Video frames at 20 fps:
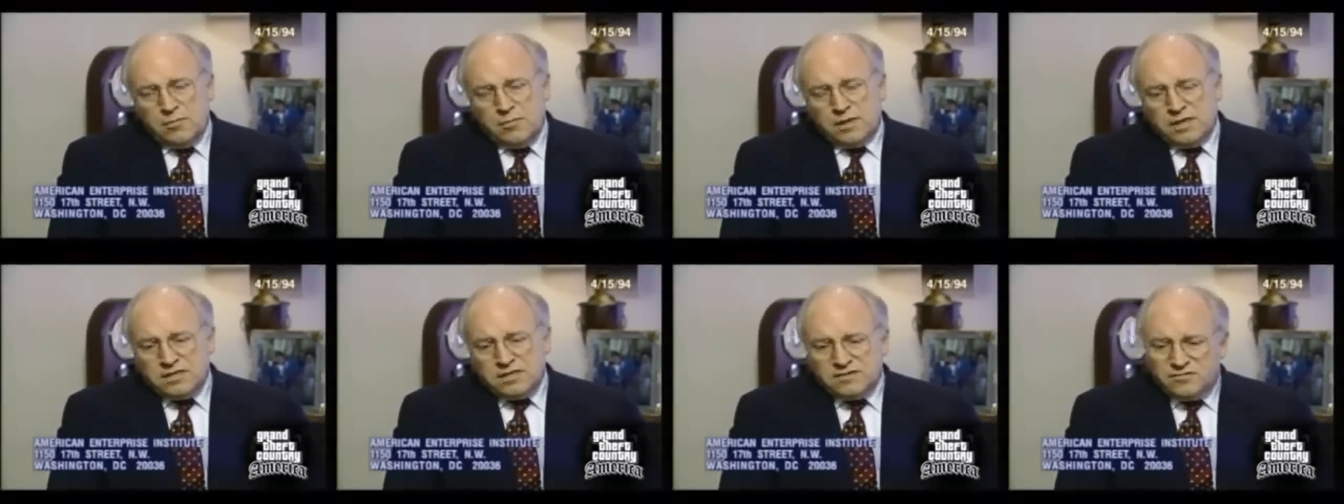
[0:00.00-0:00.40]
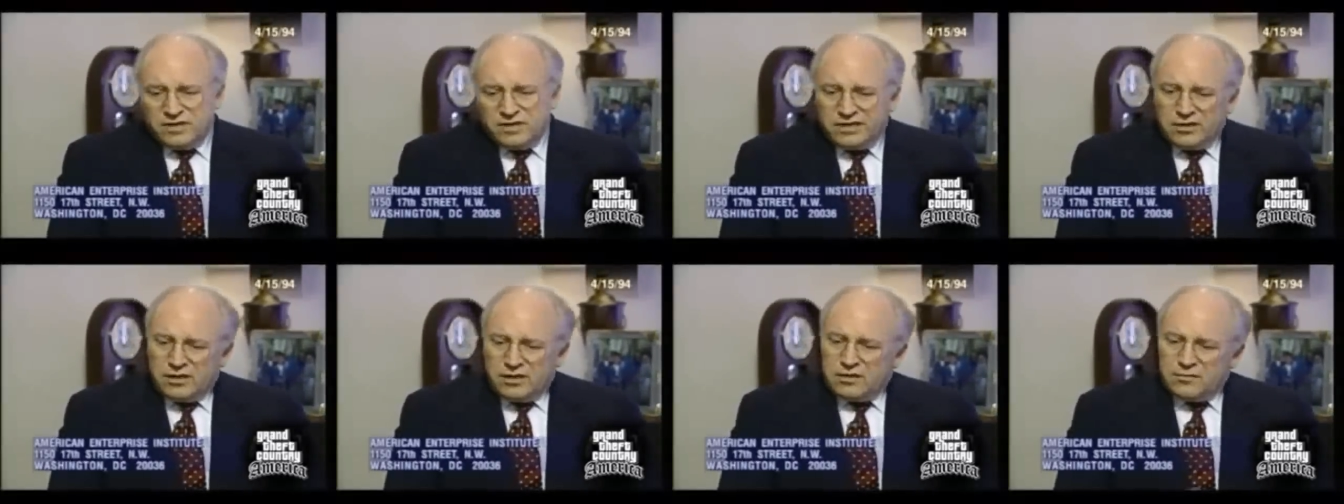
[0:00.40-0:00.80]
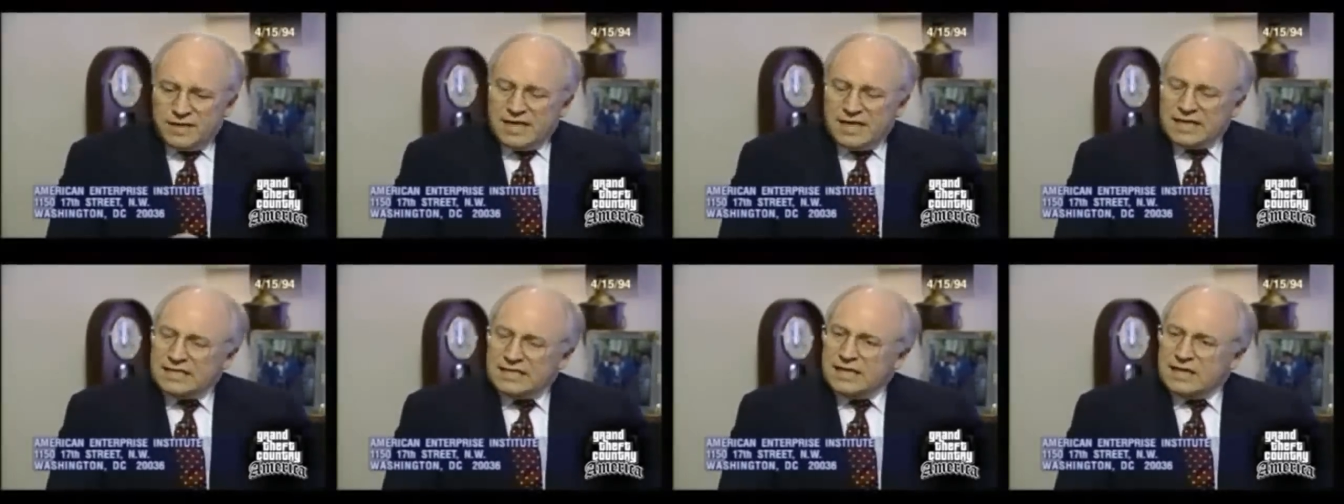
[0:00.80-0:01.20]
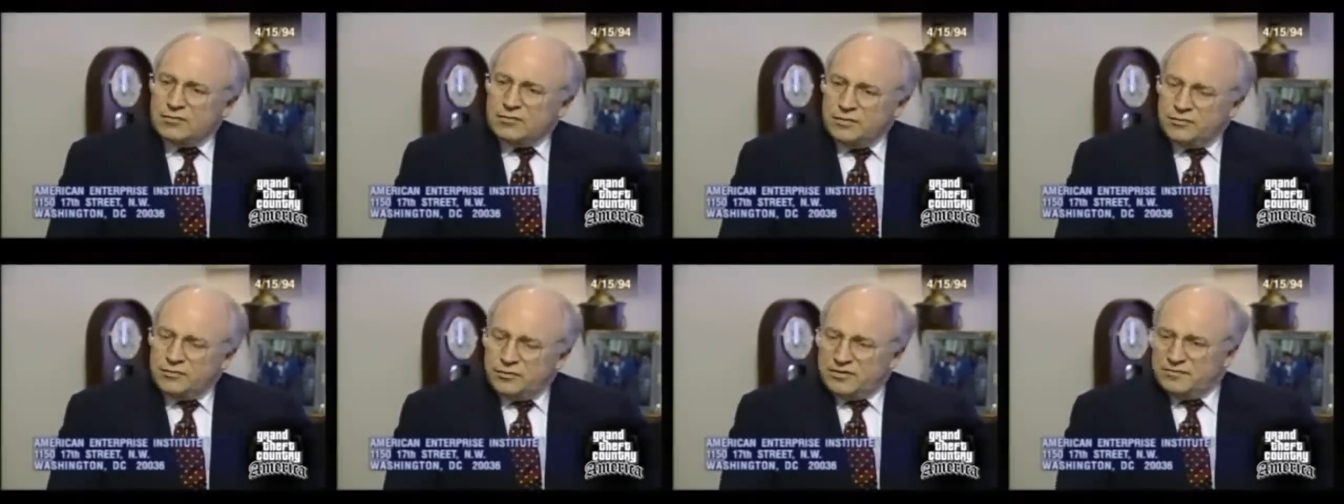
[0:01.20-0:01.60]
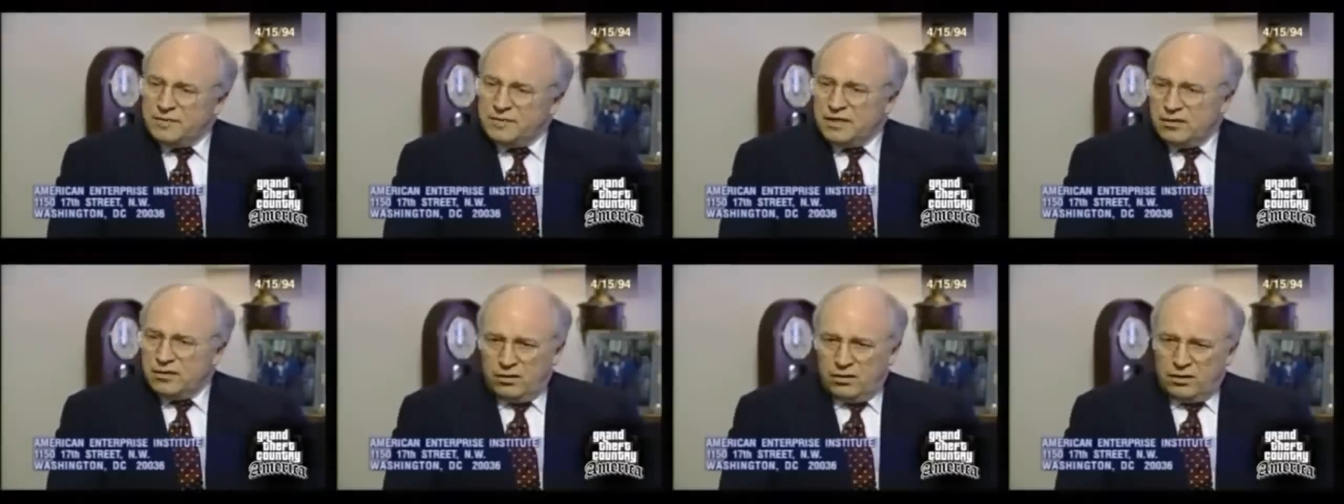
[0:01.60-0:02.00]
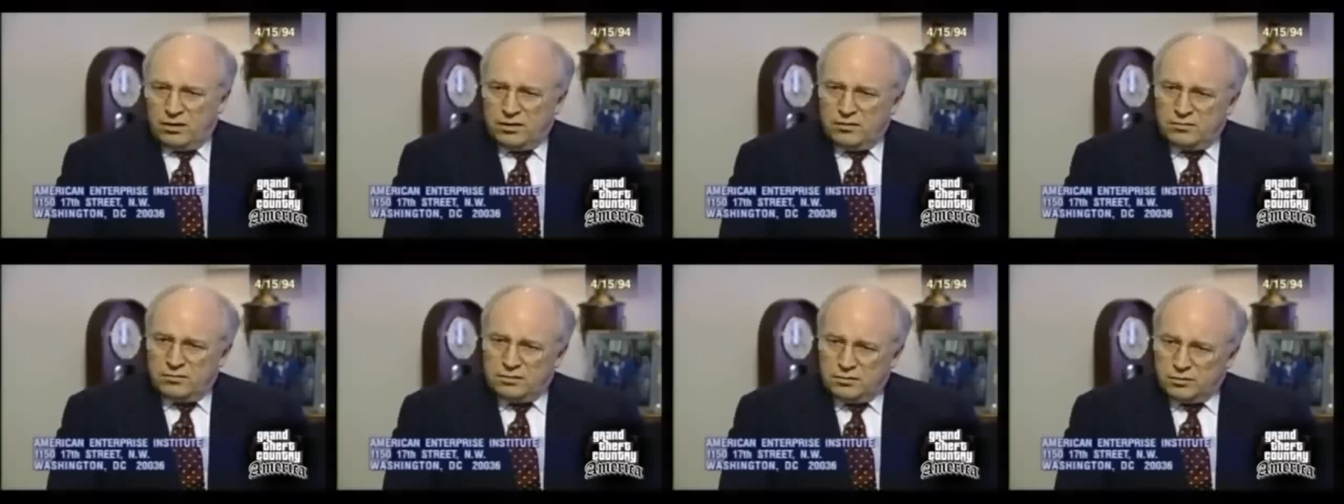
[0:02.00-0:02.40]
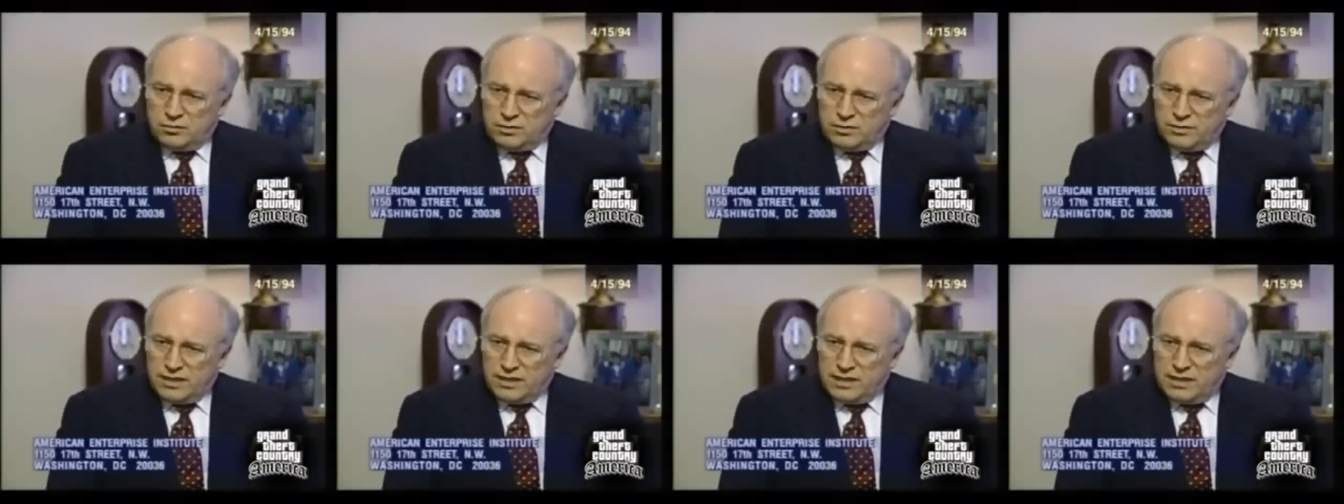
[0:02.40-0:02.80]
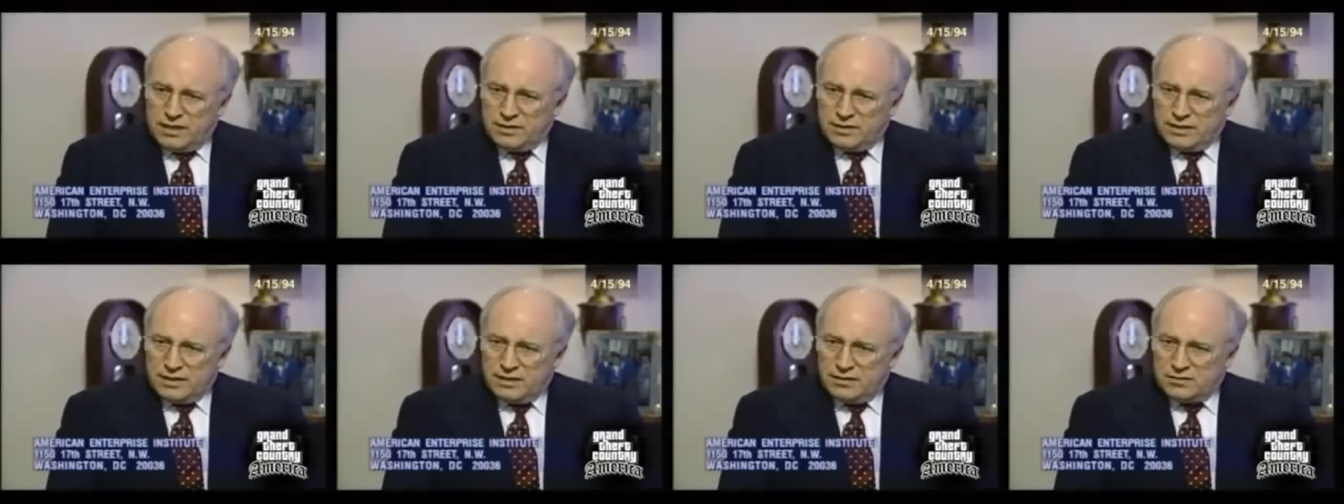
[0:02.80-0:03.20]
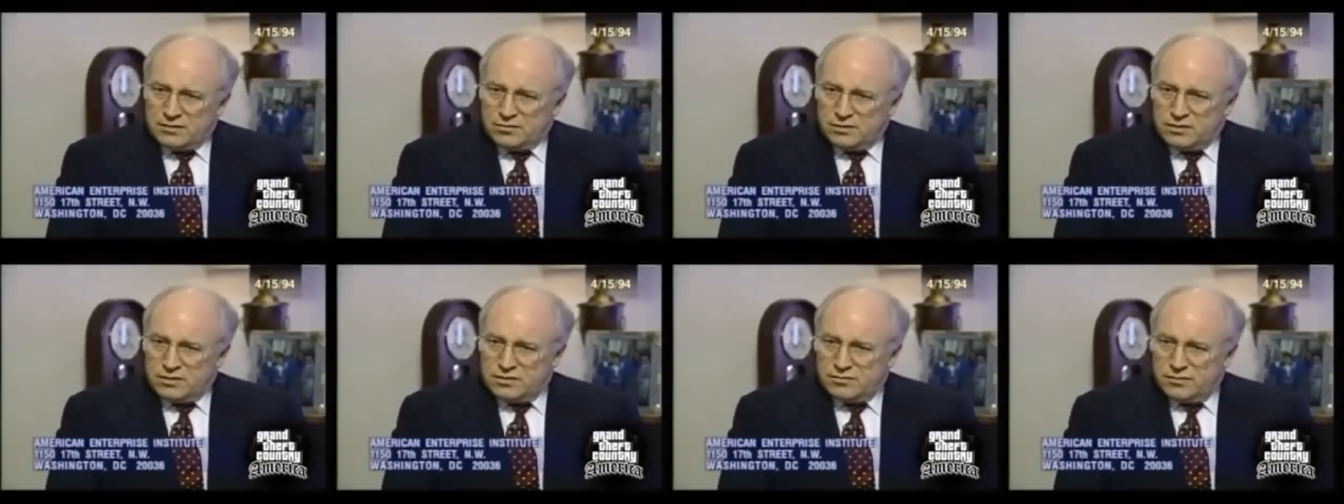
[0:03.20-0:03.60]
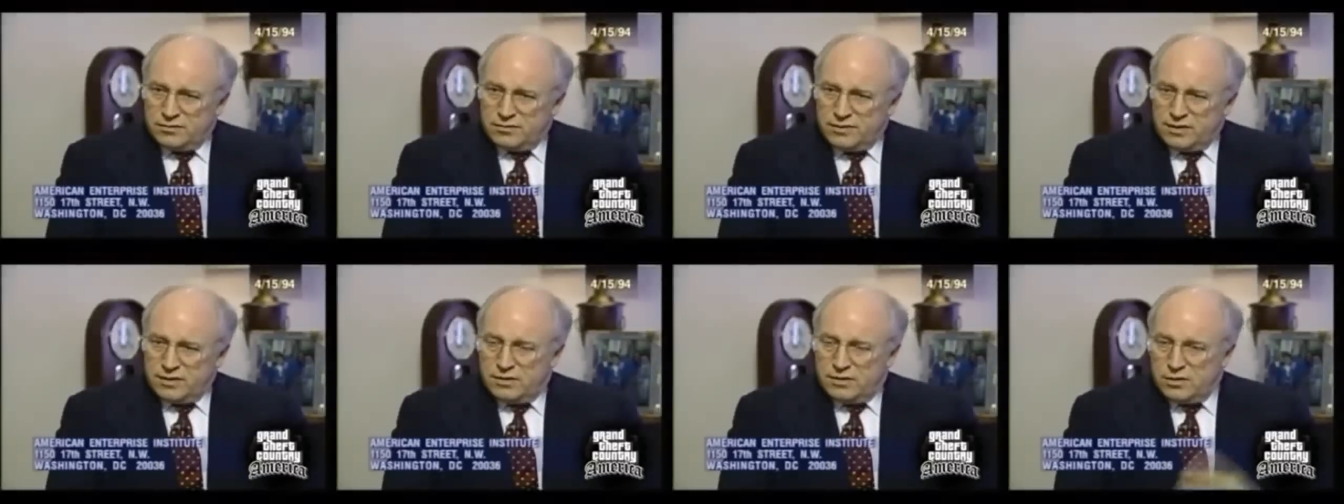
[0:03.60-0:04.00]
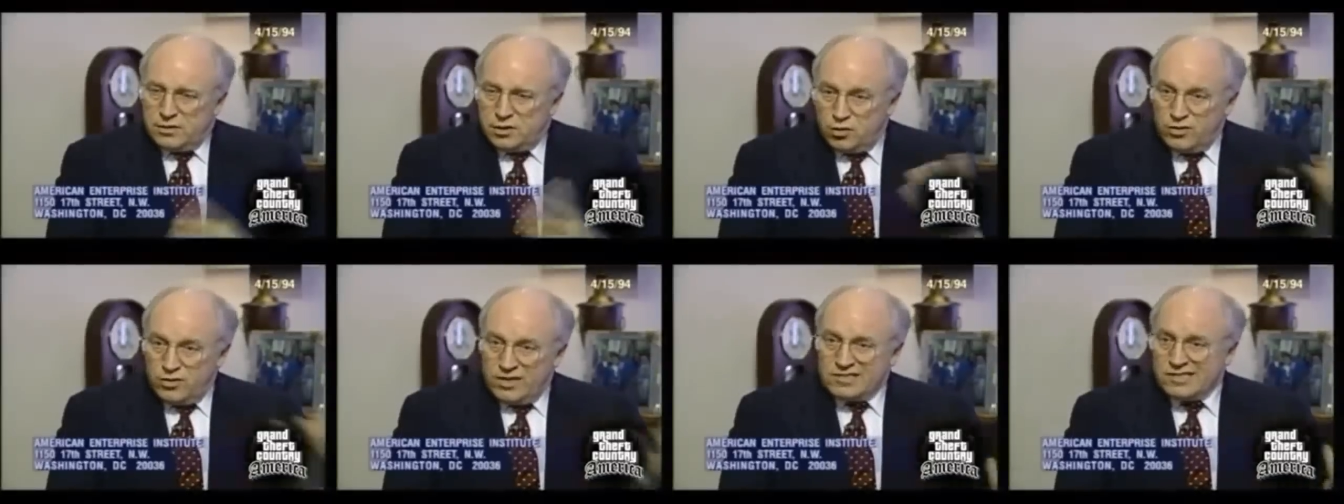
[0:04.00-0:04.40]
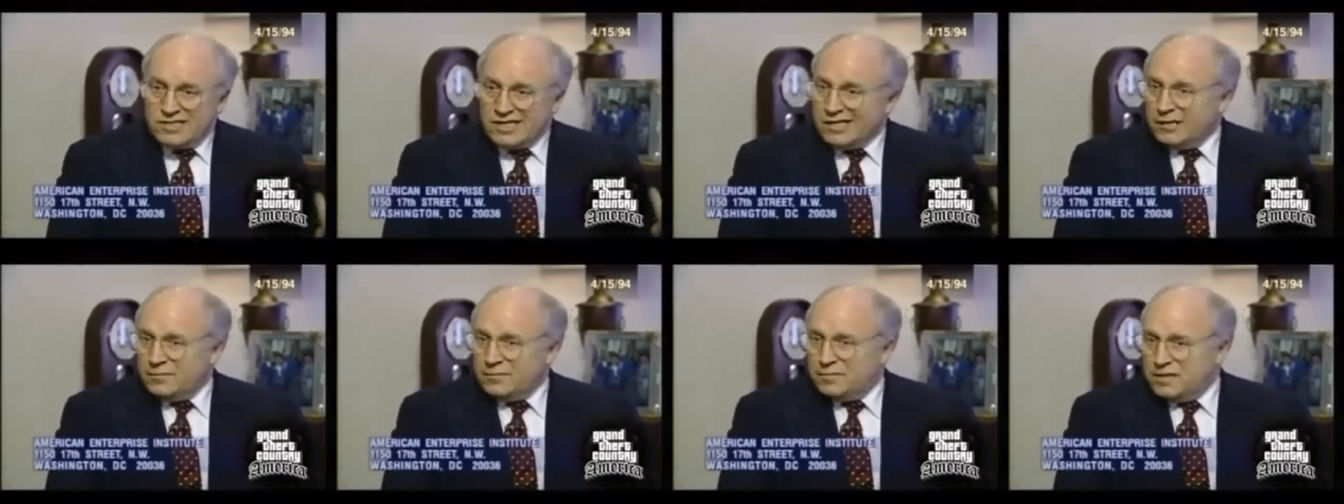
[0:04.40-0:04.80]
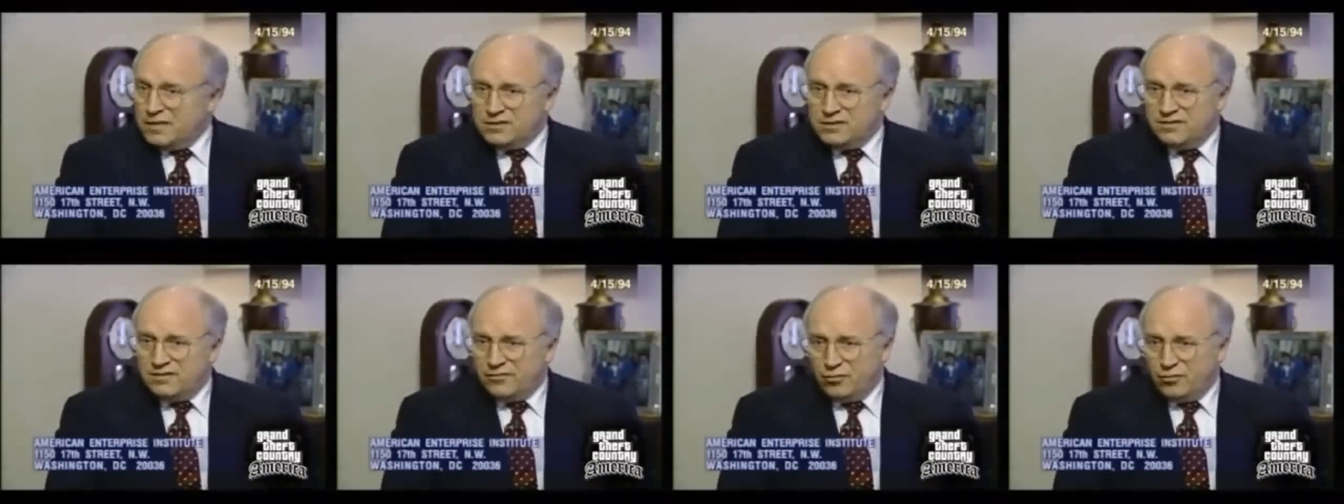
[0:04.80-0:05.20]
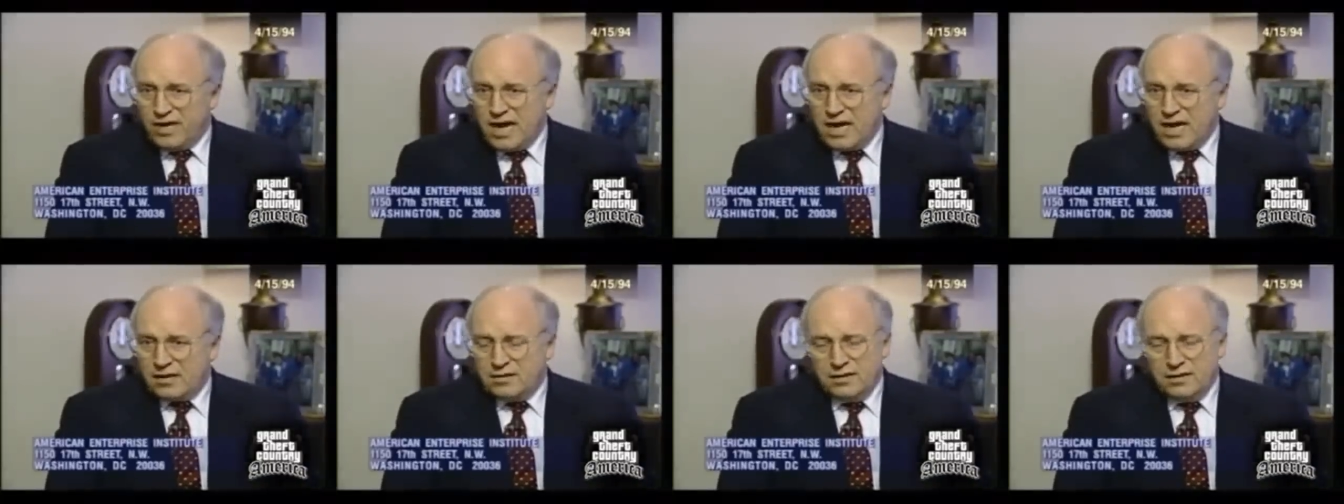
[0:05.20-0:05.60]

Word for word: Because if we'd gone to Baghdad, we would have been all alone. There wouldn't have been anybody else with us. It would have been a U.S. occupation of Iraq.